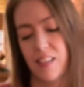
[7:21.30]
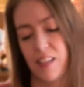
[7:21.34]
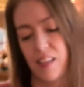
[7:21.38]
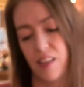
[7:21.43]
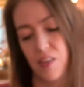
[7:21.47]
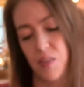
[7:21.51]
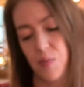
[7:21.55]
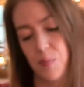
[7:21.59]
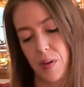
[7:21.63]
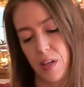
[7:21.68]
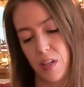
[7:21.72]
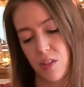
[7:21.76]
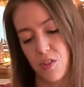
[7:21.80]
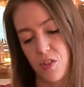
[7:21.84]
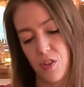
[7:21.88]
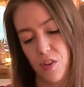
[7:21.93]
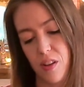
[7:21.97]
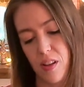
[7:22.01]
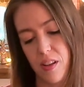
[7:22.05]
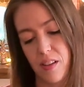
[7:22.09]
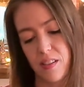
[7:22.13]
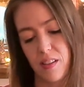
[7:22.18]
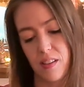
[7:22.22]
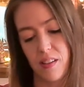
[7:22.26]
Make sure
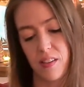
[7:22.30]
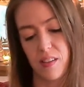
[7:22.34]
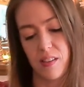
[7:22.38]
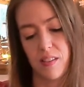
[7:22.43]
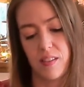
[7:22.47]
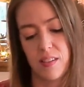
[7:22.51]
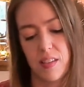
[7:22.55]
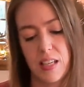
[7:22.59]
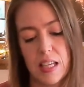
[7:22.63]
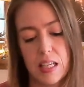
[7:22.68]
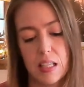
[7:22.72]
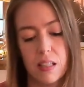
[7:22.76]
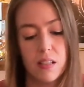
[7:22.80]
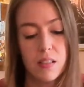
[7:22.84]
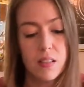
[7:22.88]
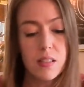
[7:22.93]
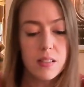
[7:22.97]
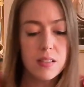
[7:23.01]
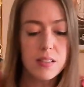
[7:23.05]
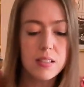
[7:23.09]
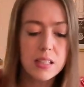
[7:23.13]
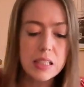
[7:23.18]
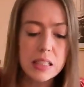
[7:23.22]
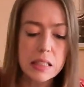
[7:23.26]
this is sealed.